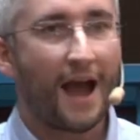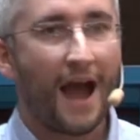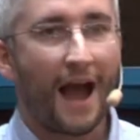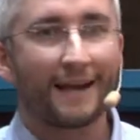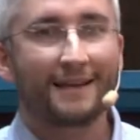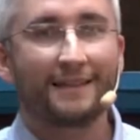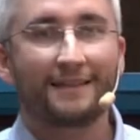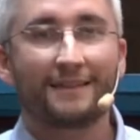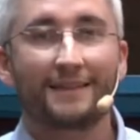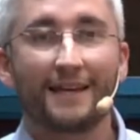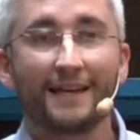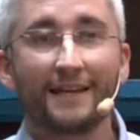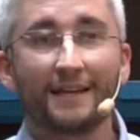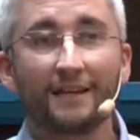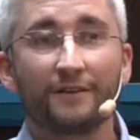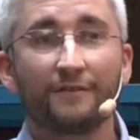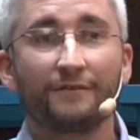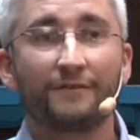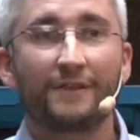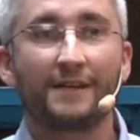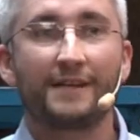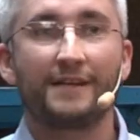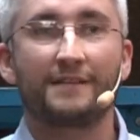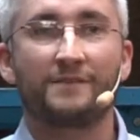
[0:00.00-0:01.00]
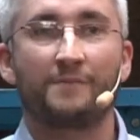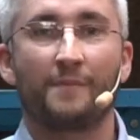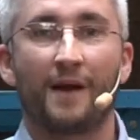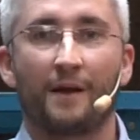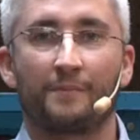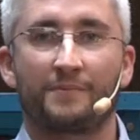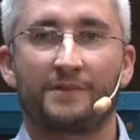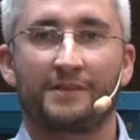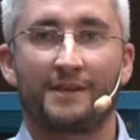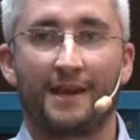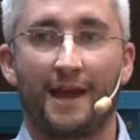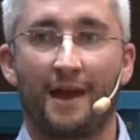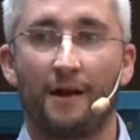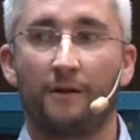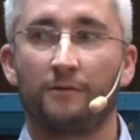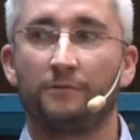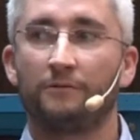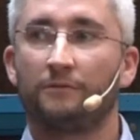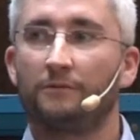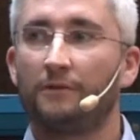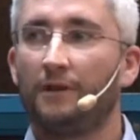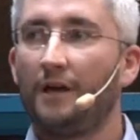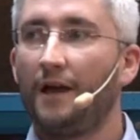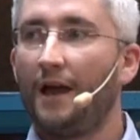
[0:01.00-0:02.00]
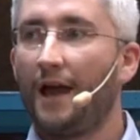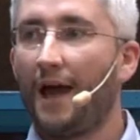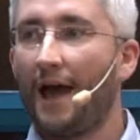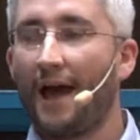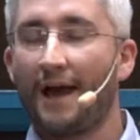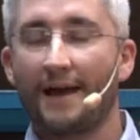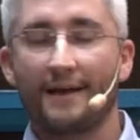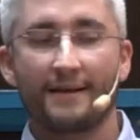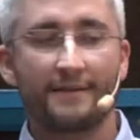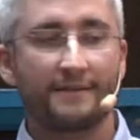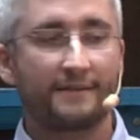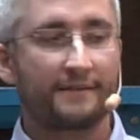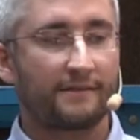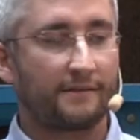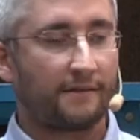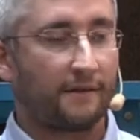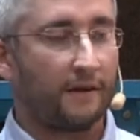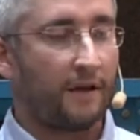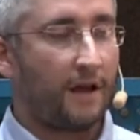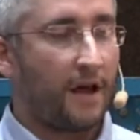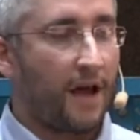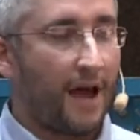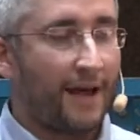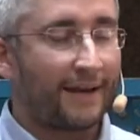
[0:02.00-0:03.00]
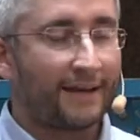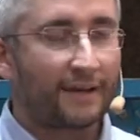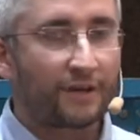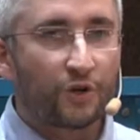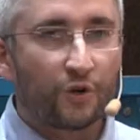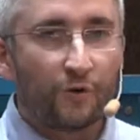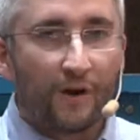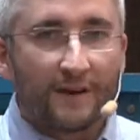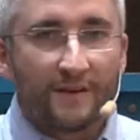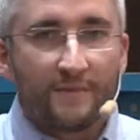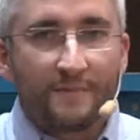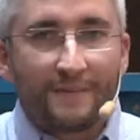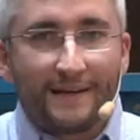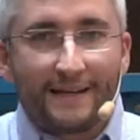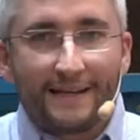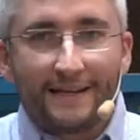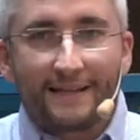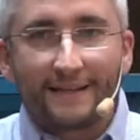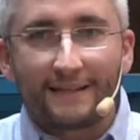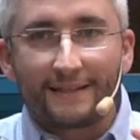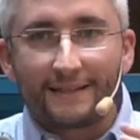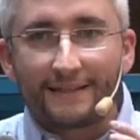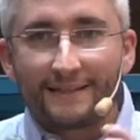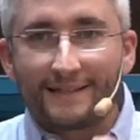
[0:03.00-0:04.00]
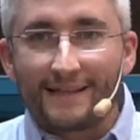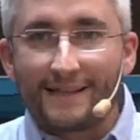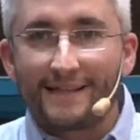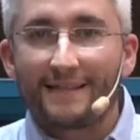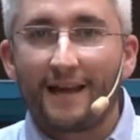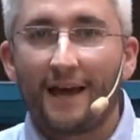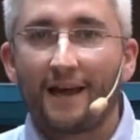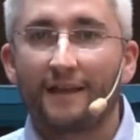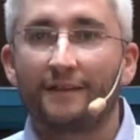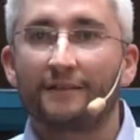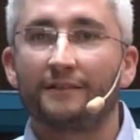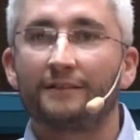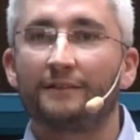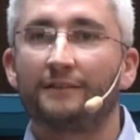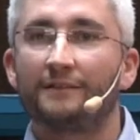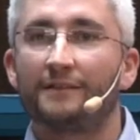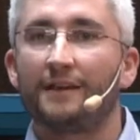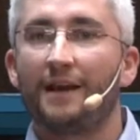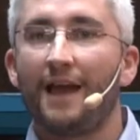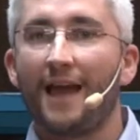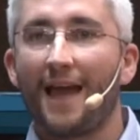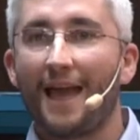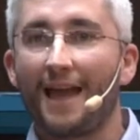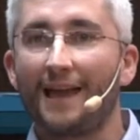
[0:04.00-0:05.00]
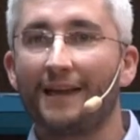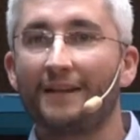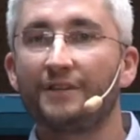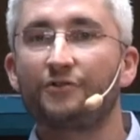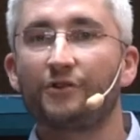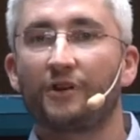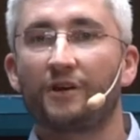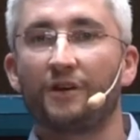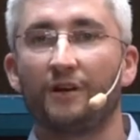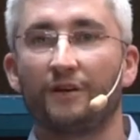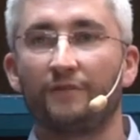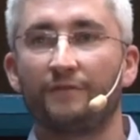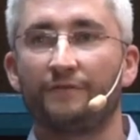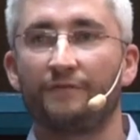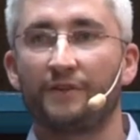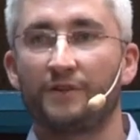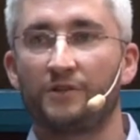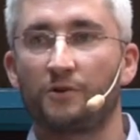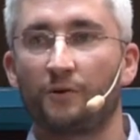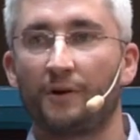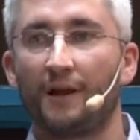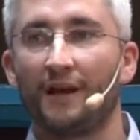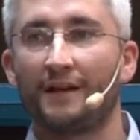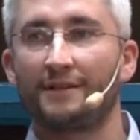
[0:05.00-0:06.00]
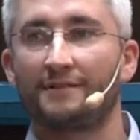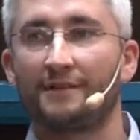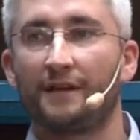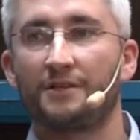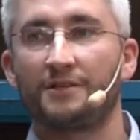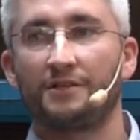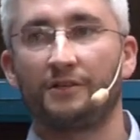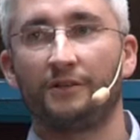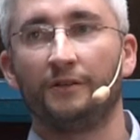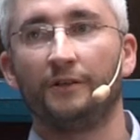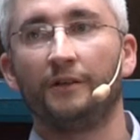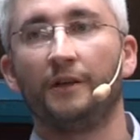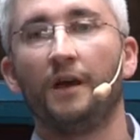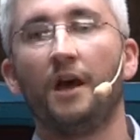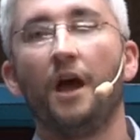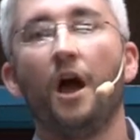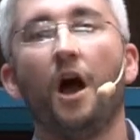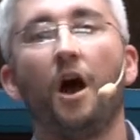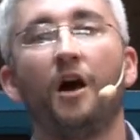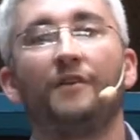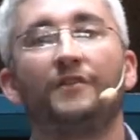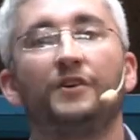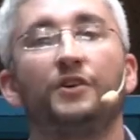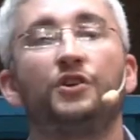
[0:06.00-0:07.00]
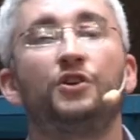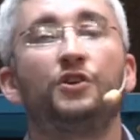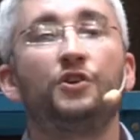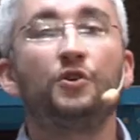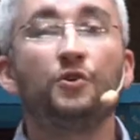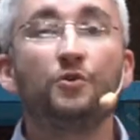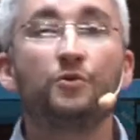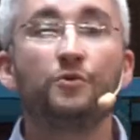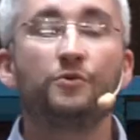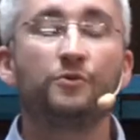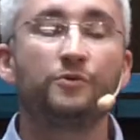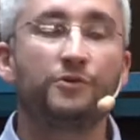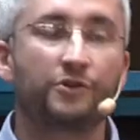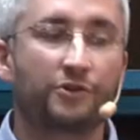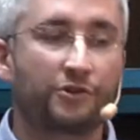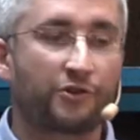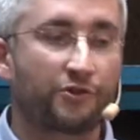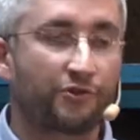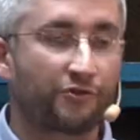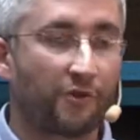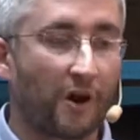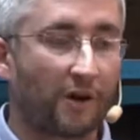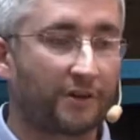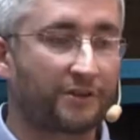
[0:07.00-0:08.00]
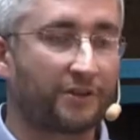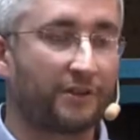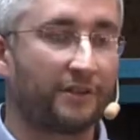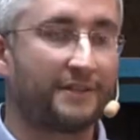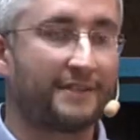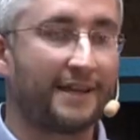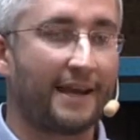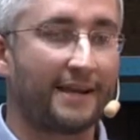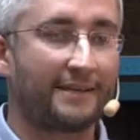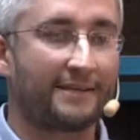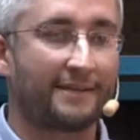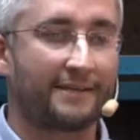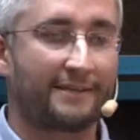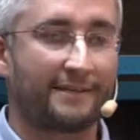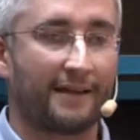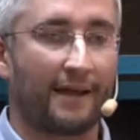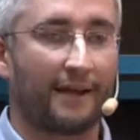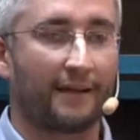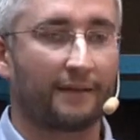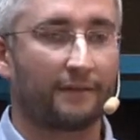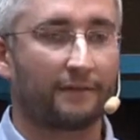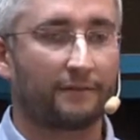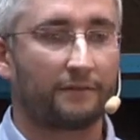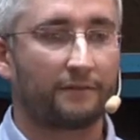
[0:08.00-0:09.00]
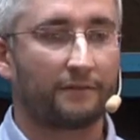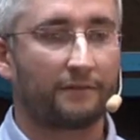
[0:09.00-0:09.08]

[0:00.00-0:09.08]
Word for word: I'd think of these maps now as an incredibly detailed, intricate visualization of a huge structured data set.